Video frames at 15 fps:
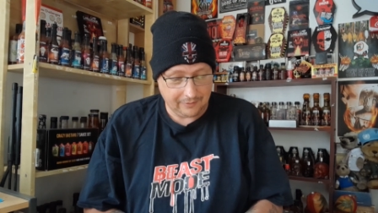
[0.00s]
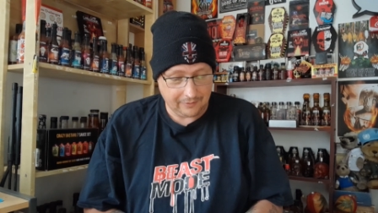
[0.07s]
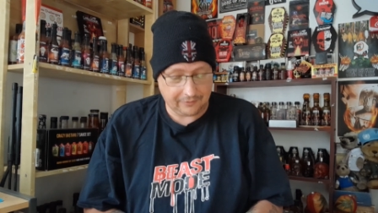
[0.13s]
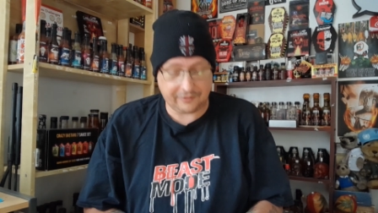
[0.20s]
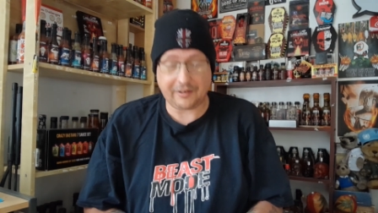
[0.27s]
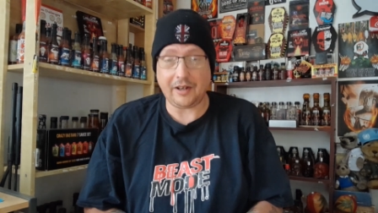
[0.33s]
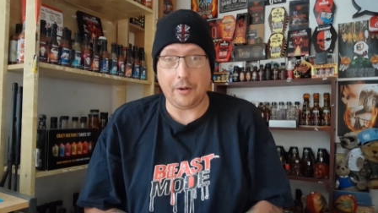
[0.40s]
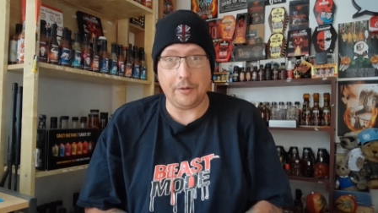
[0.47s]

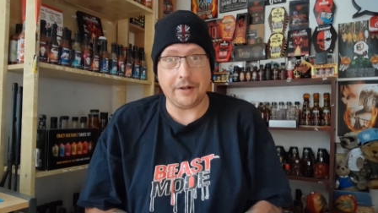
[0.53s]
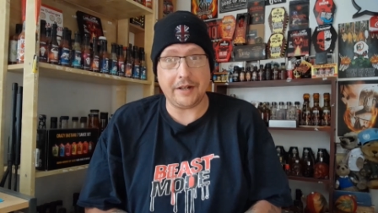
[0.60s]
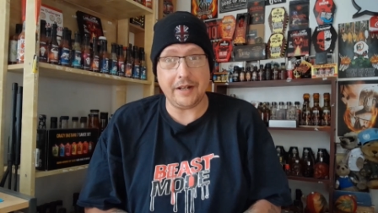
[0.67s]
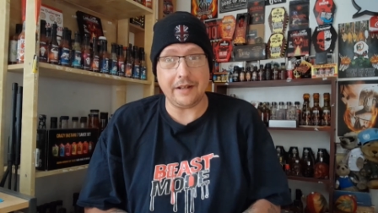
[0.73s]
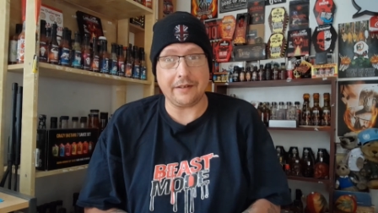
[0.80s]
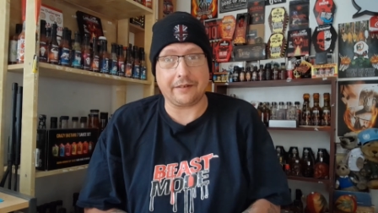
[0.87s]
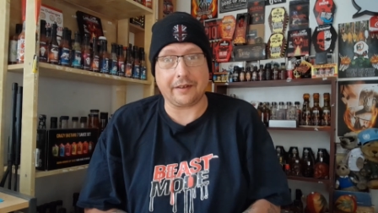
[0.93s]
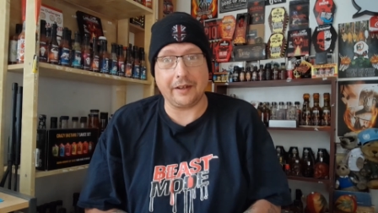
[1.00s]
So it
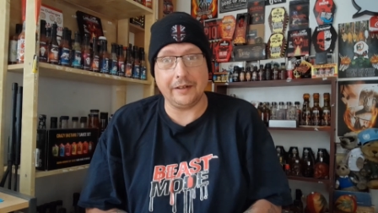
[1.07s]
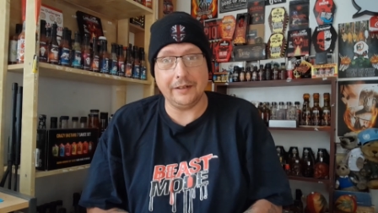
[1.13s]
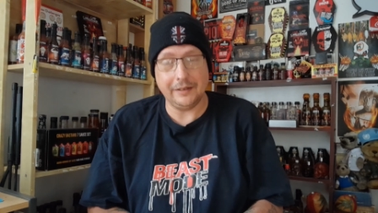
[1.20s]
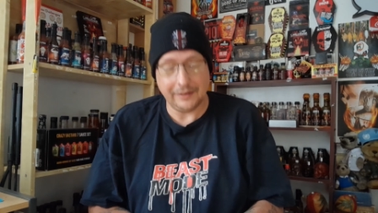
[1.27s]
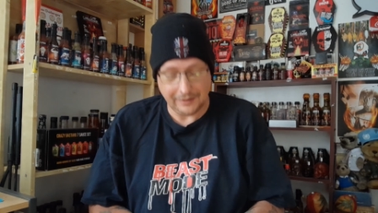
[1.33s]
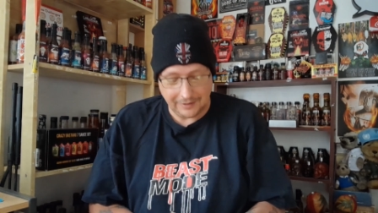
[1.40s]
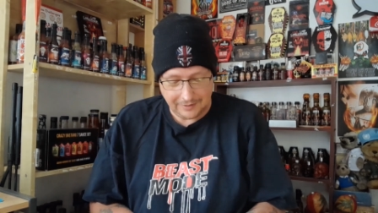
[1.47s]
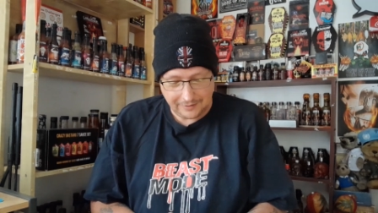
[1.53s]
is.
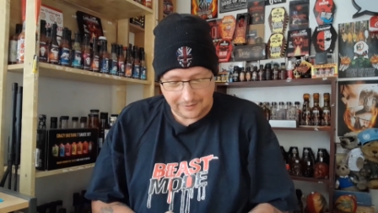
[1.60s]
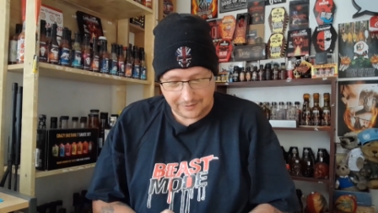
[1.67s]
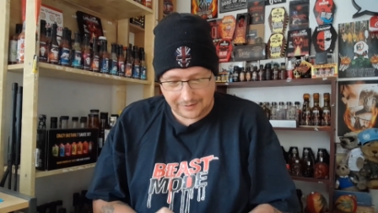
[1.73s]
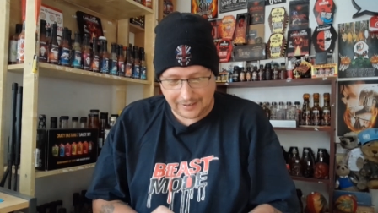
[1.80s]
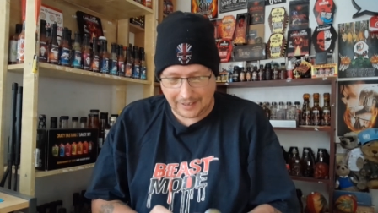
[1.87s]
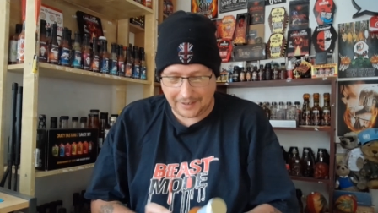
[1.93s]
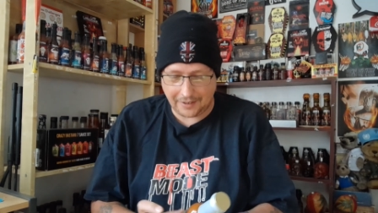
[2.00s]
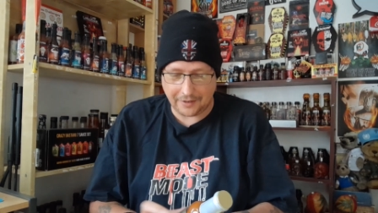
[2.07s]

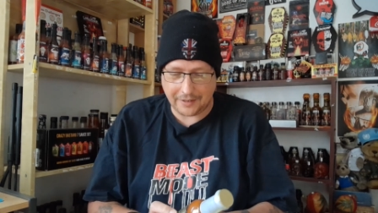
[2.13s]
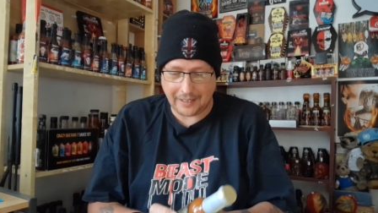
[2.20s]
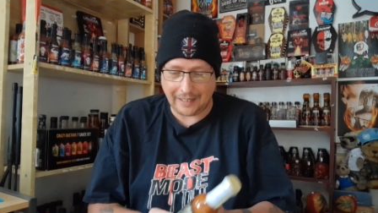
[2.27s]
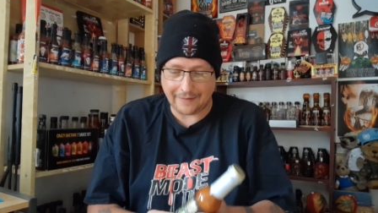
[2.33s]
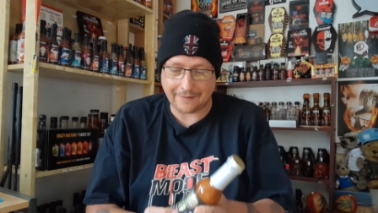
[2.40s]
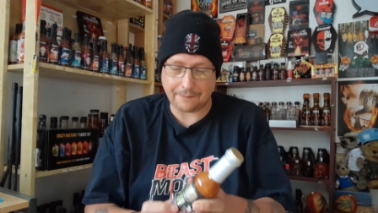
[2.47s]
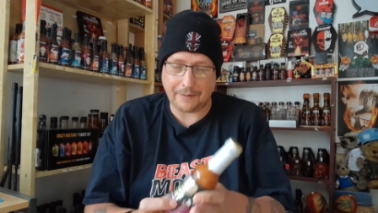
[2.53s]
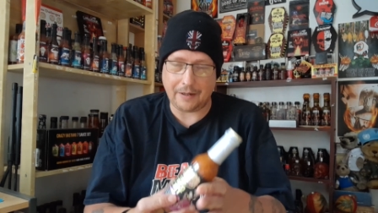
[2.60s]
Taco
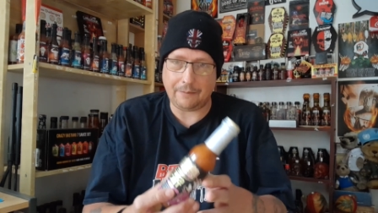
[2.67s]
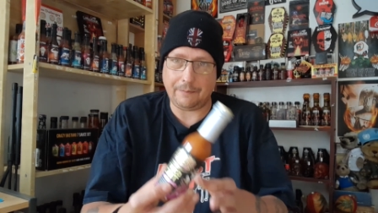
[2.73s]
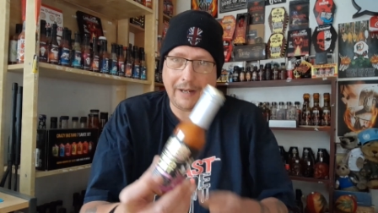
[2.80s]
Cat spelled